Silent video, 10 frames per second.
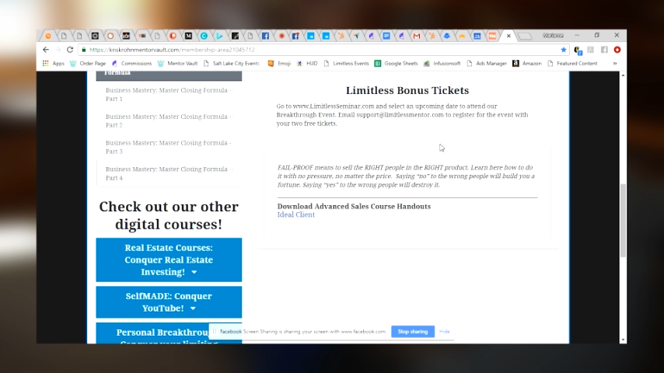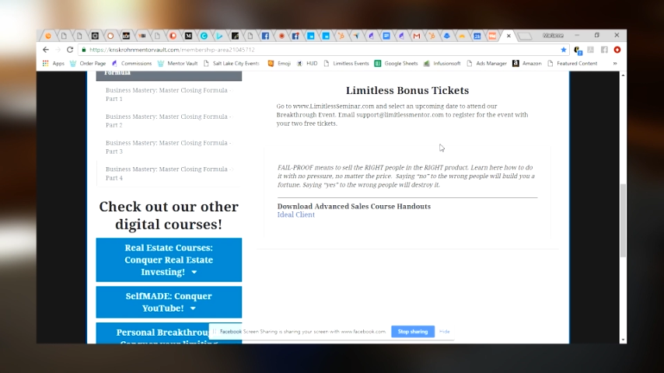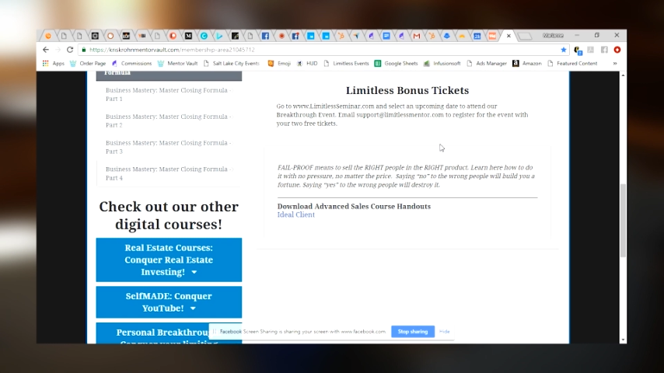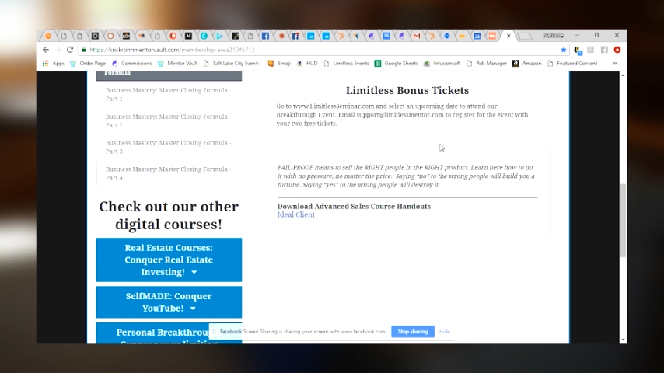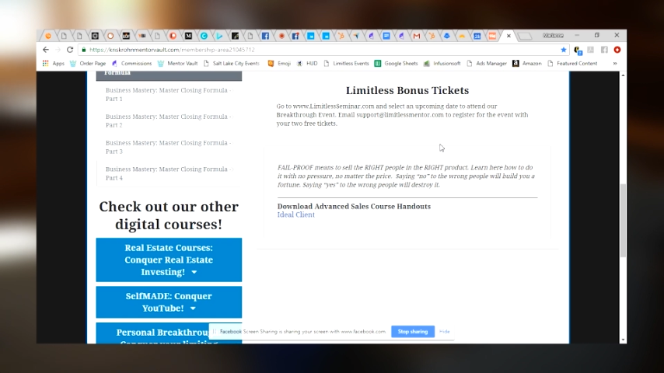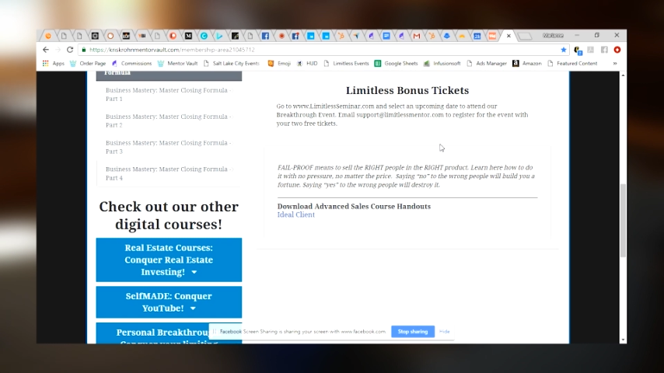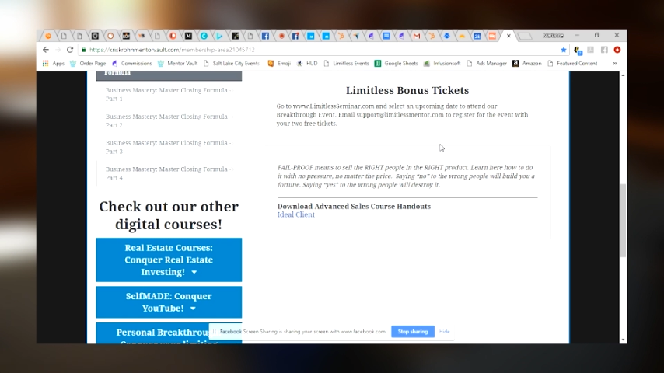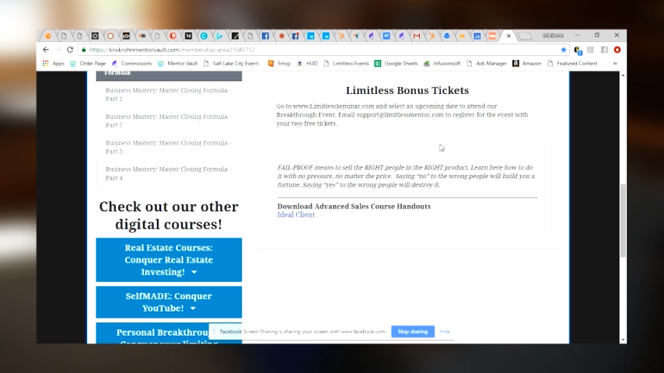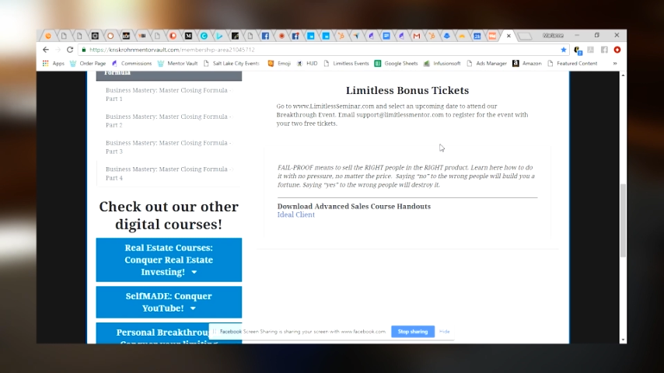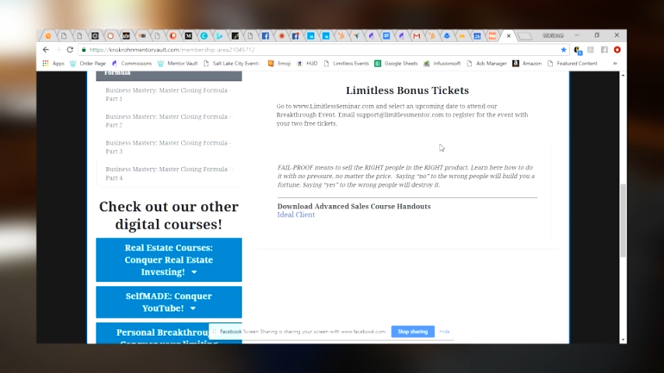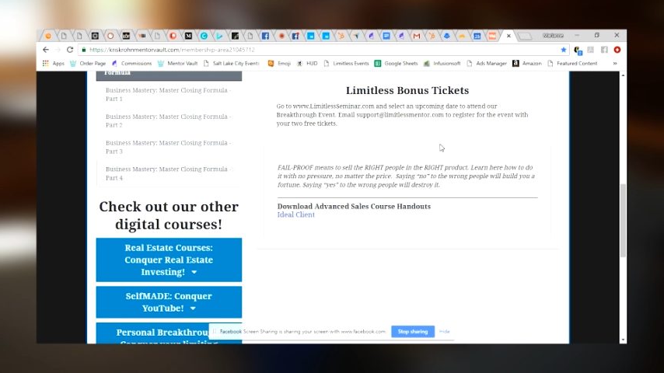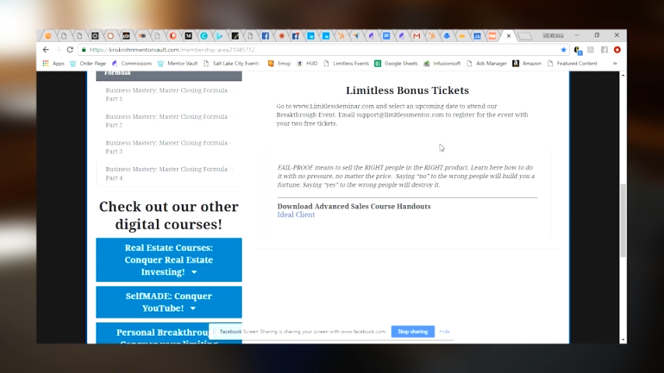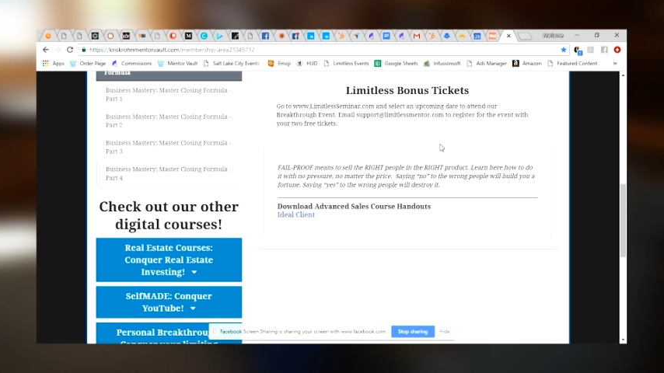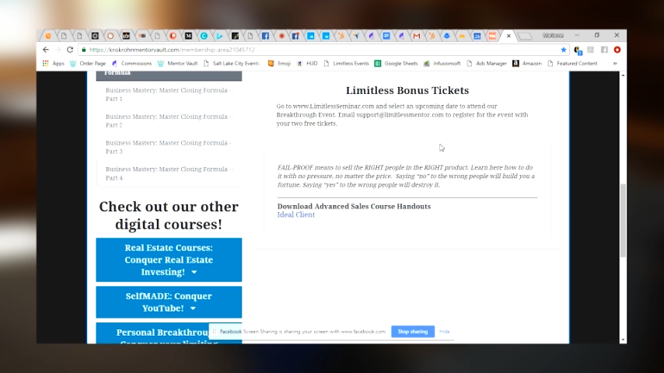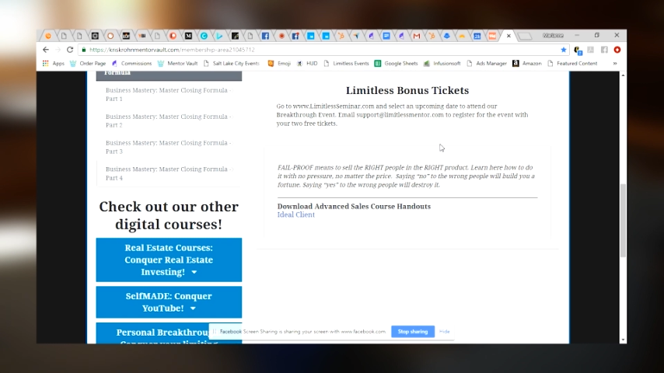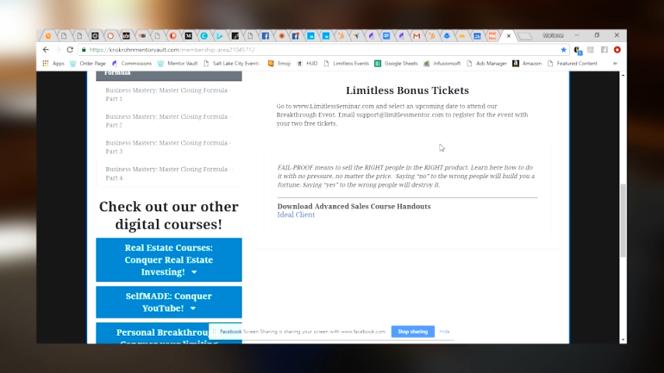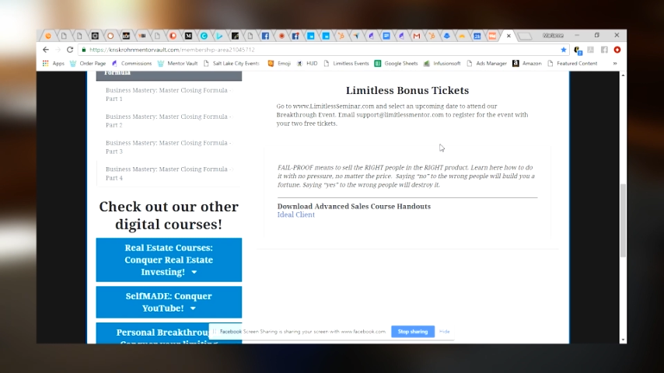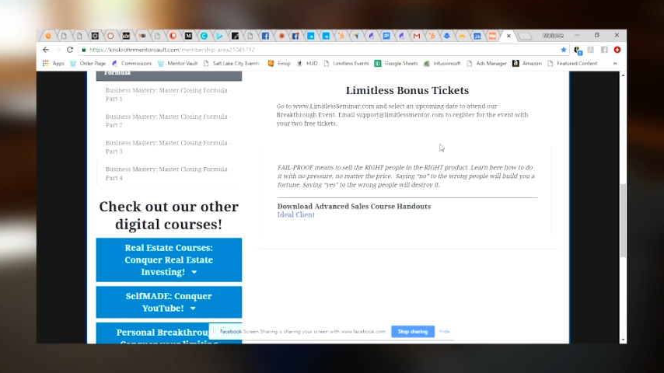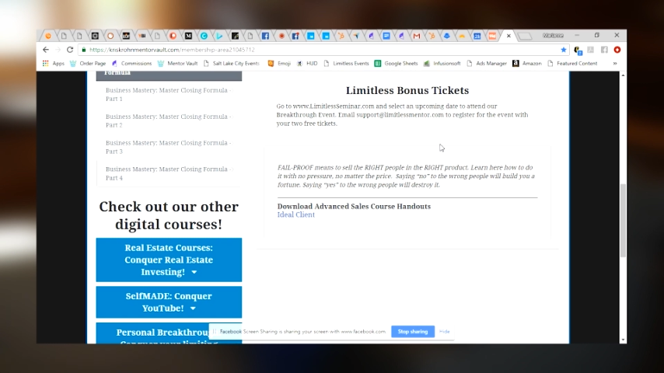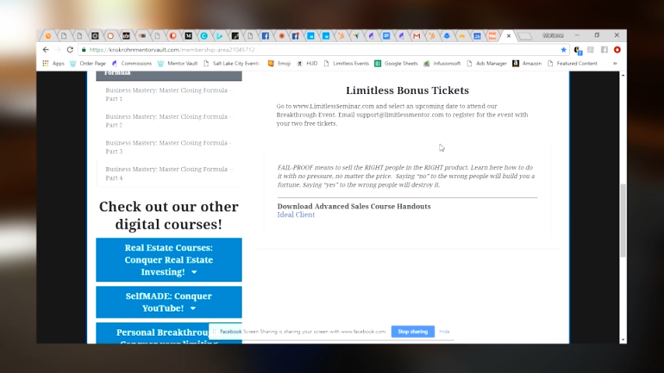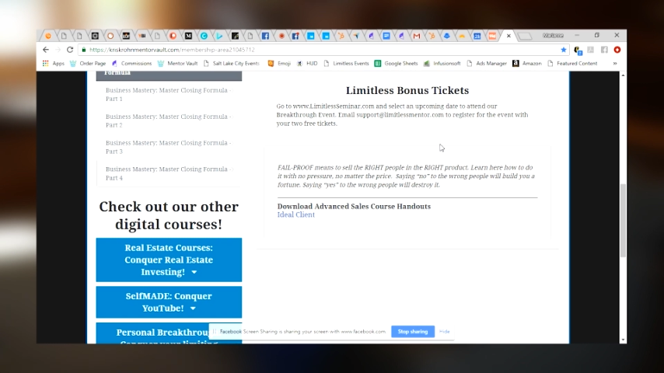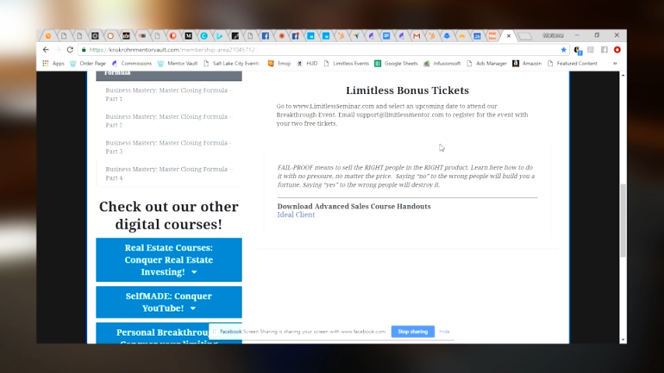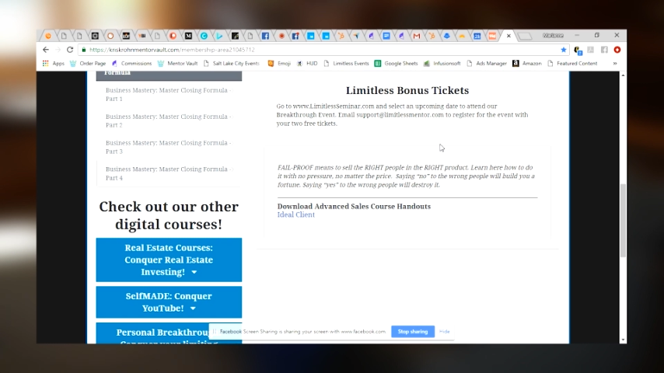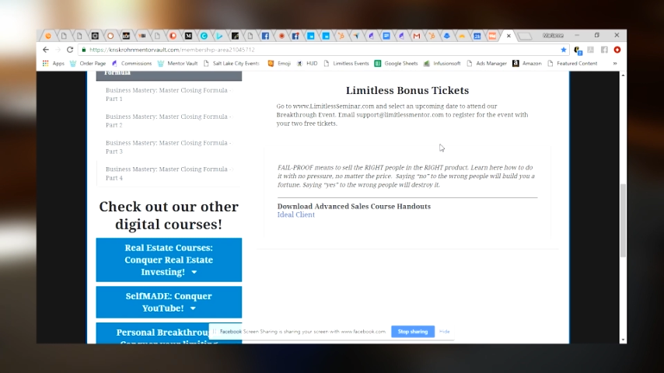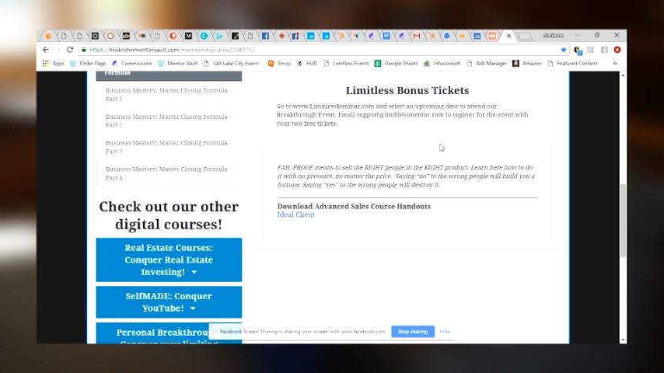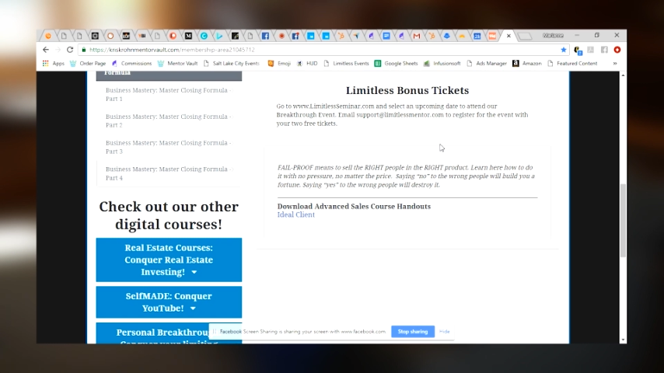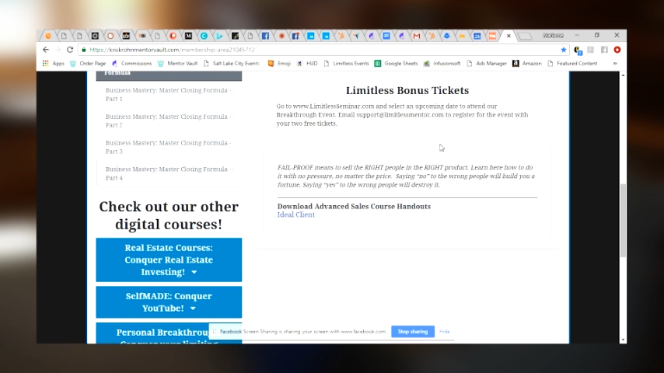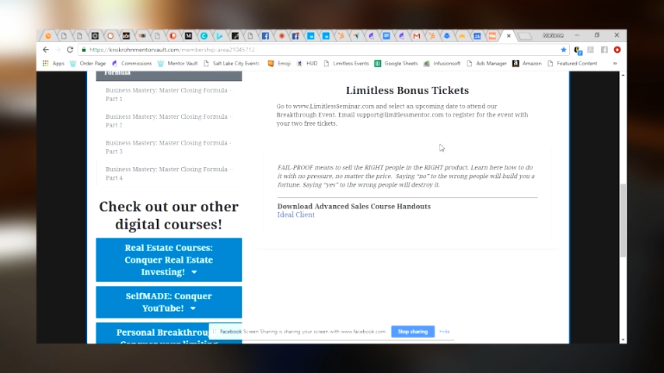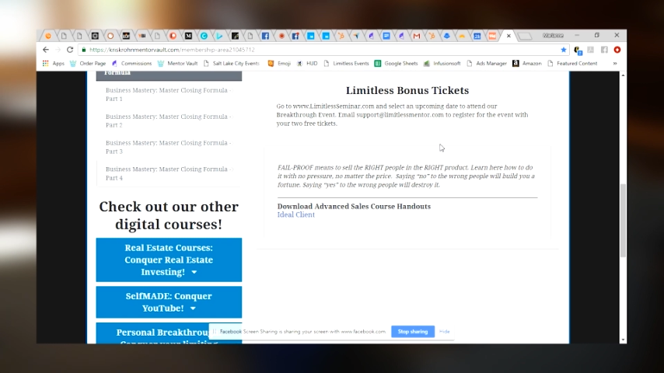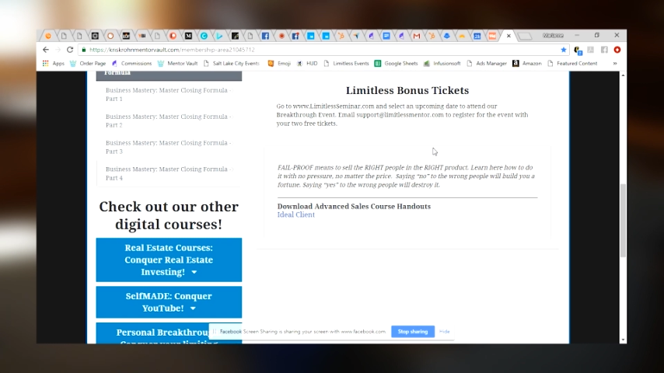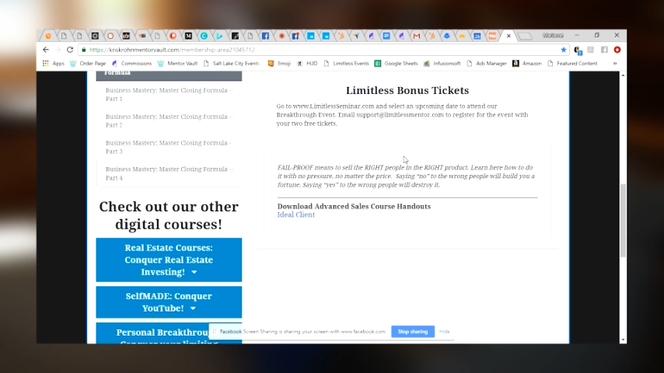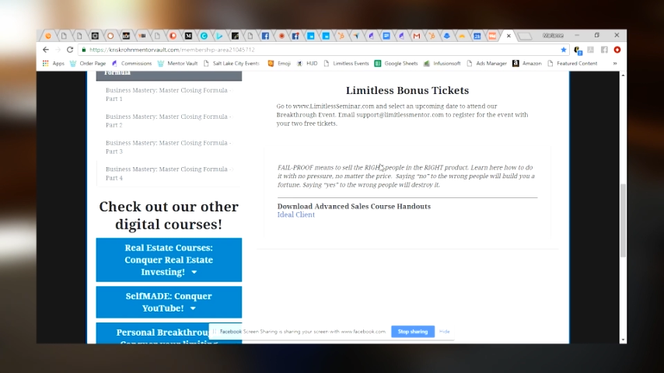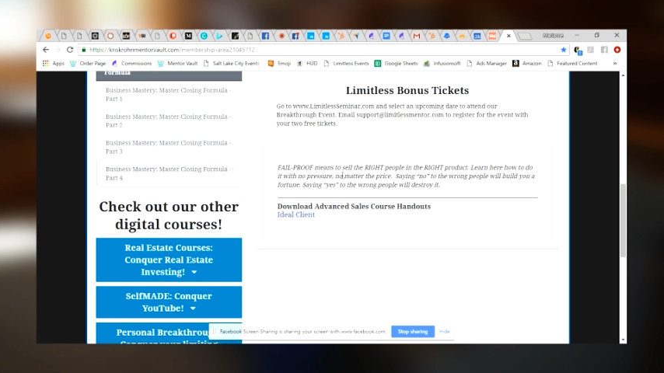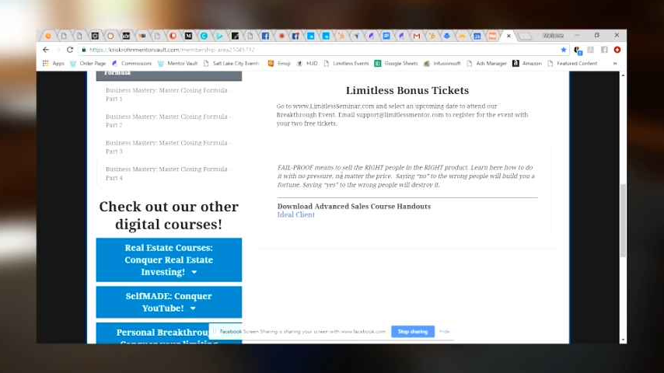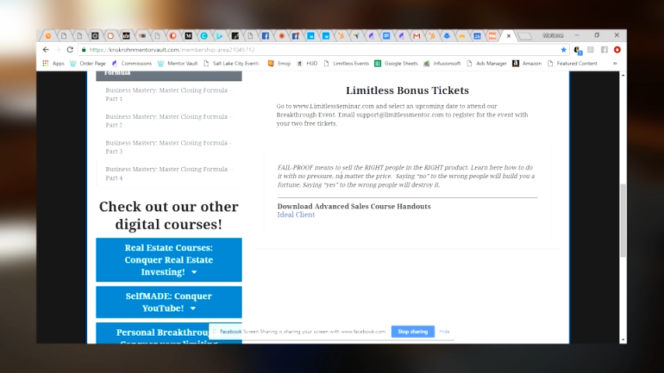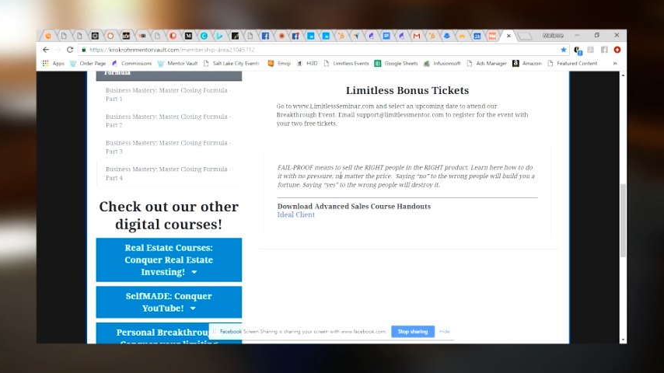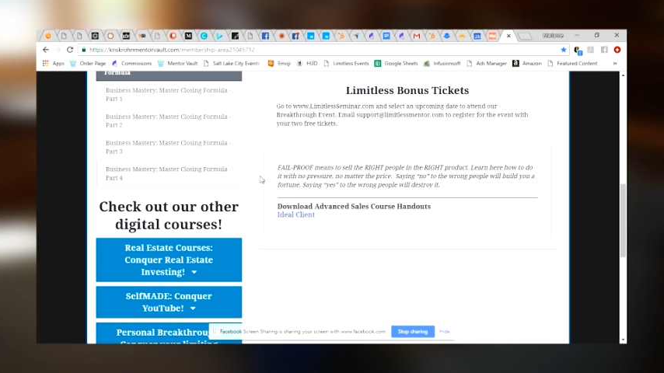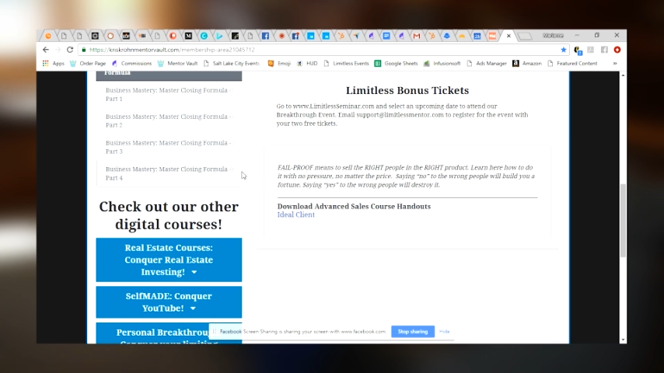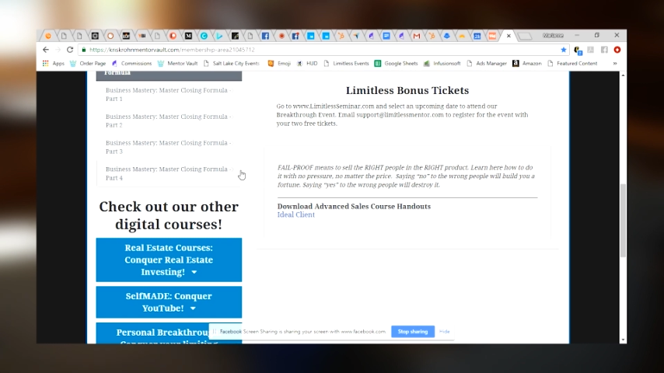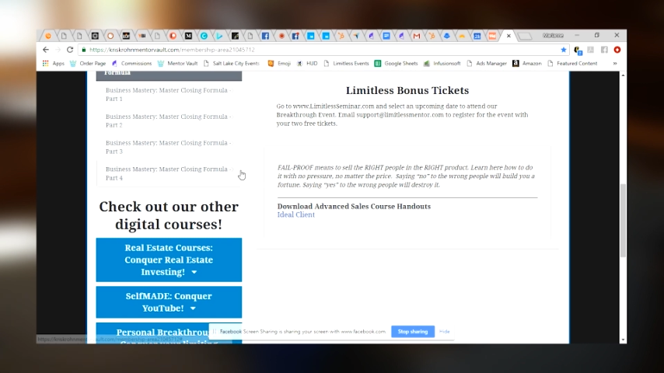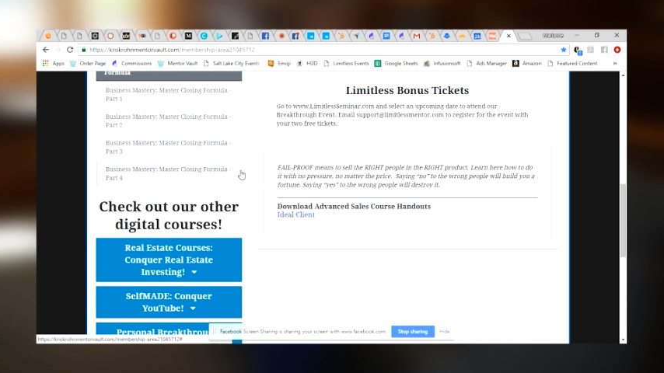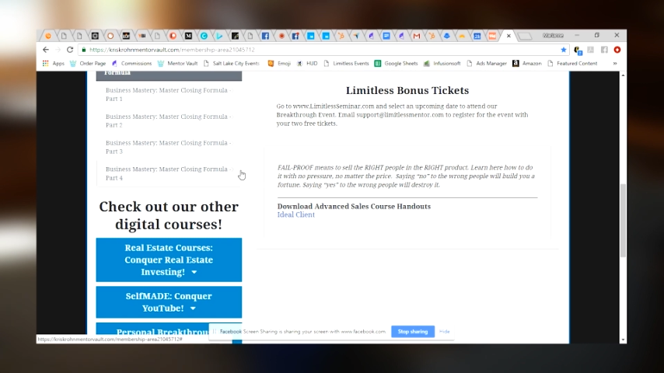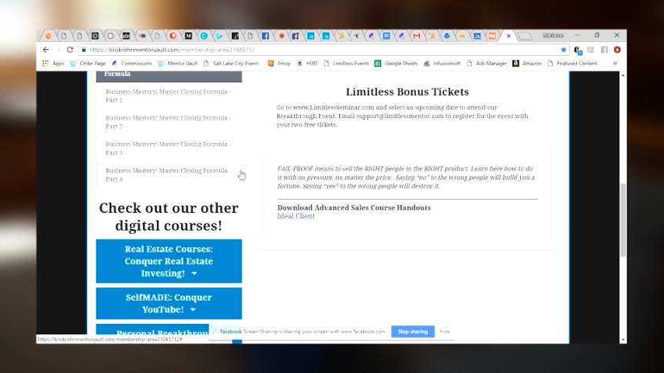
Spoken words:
No face is visible, so there are no lips to read.